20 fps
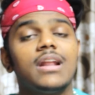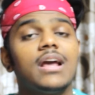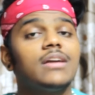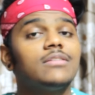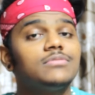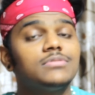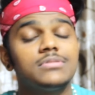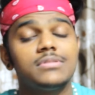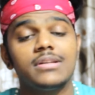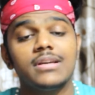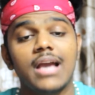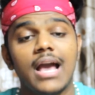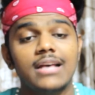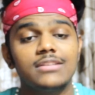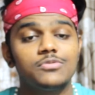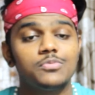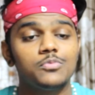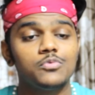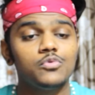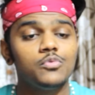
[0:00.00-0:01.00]
I just like
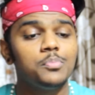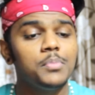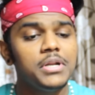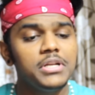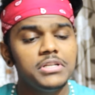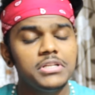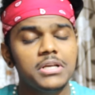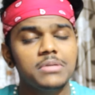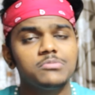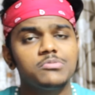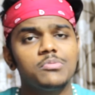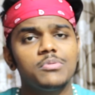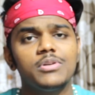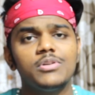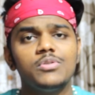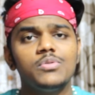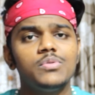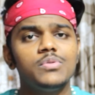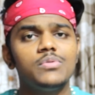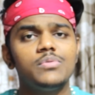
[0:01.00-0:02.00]
asked you many times what
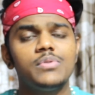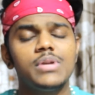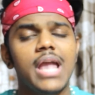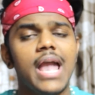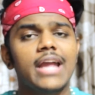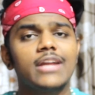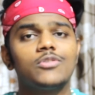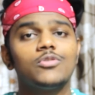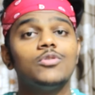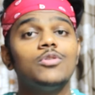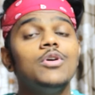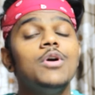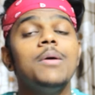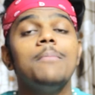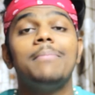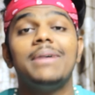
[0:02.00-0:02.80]
you didn't react to.